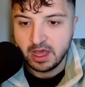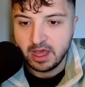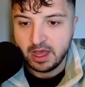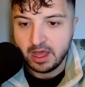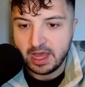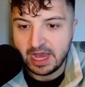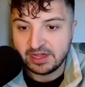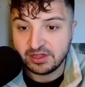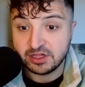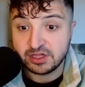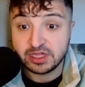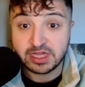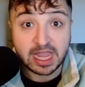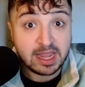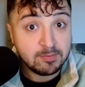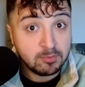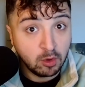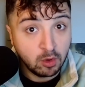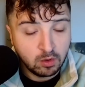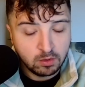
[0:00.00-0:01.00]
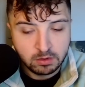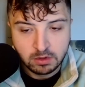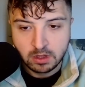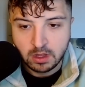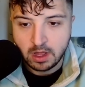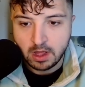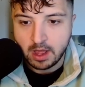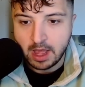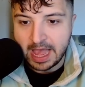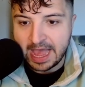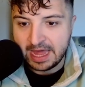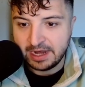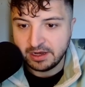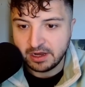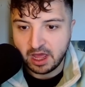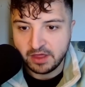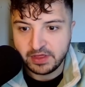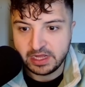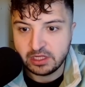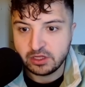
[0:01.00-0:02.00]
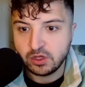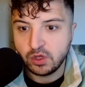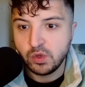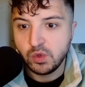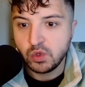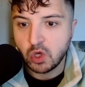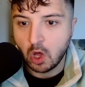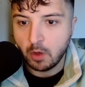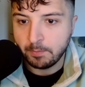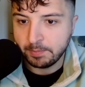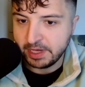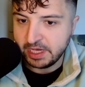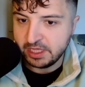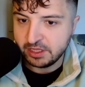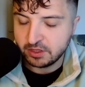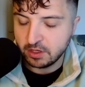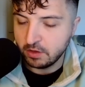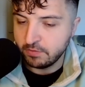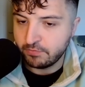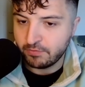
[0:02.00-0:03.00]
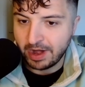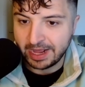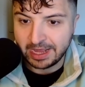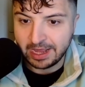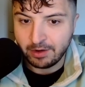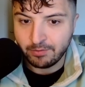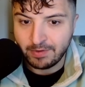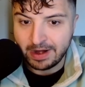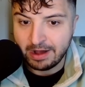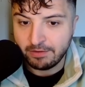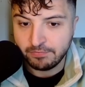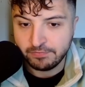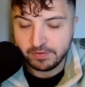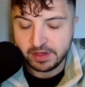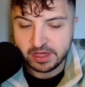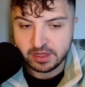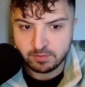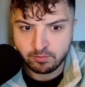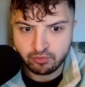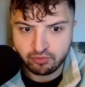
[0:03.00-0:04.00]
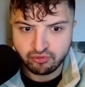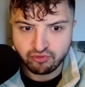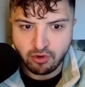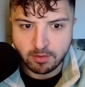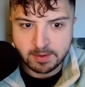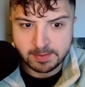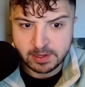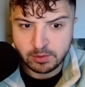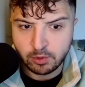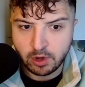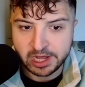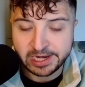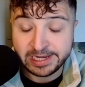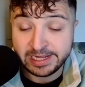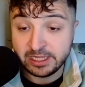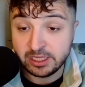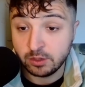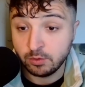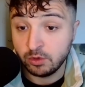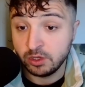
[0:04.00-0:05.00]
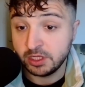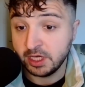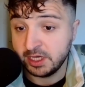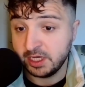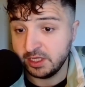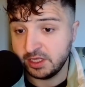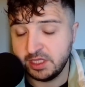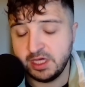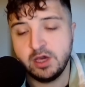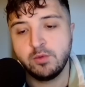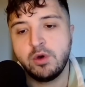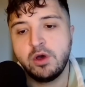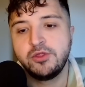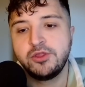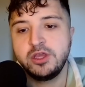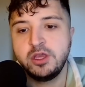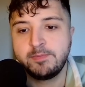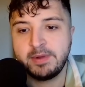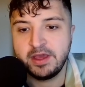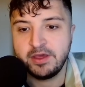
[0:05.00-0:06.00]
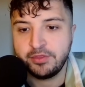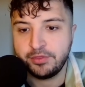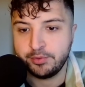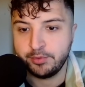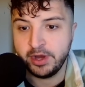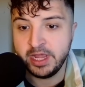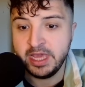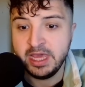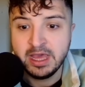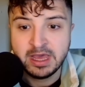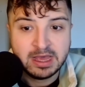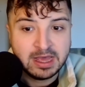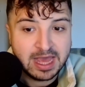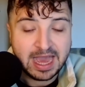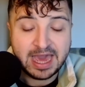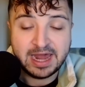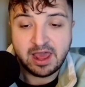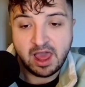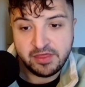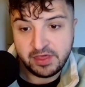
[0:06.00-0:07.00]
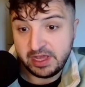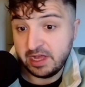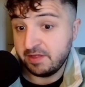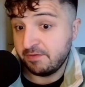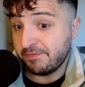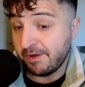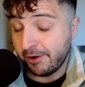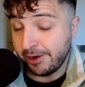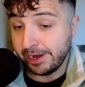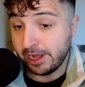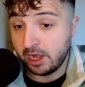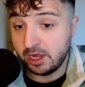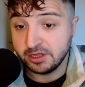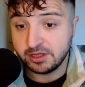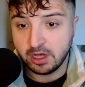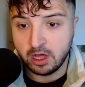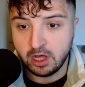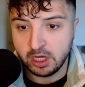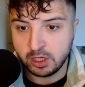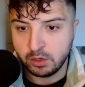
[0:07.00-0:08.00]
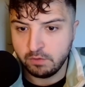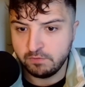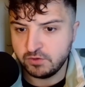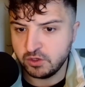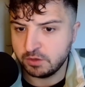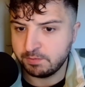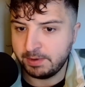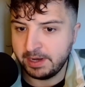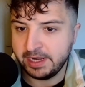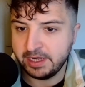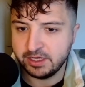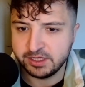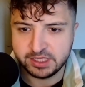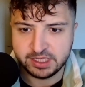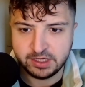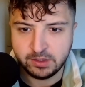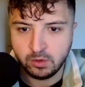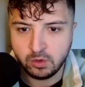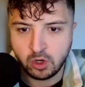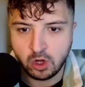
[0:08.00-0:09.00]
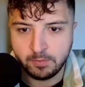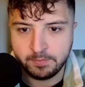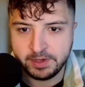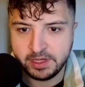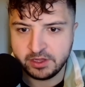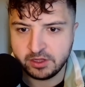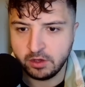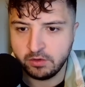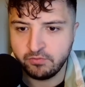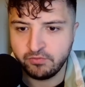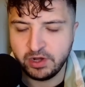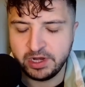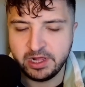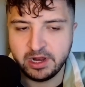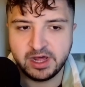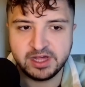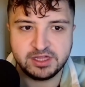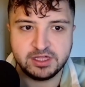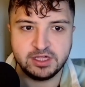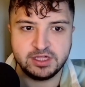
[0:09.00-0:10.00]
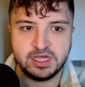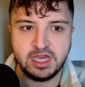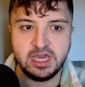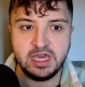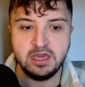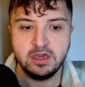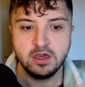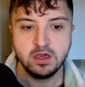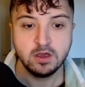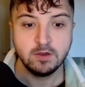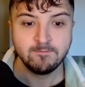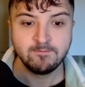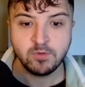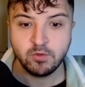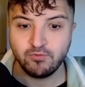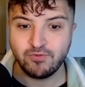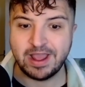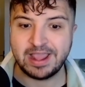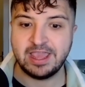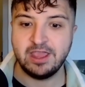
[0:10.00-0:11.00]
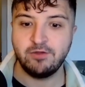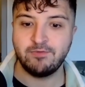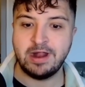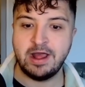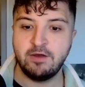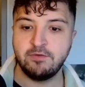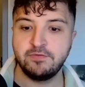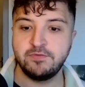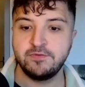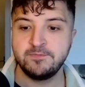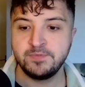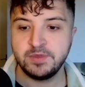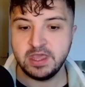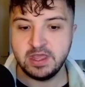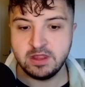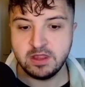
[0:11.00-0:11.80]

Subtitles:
as a staple, And I think 2 copies of Wreck-It Ralph is probably what I'd lean towards. I could see a world that you play 3, and I think it's very hard to argue with just playing a single copy. So really nice to see Wreck-It Ralph in the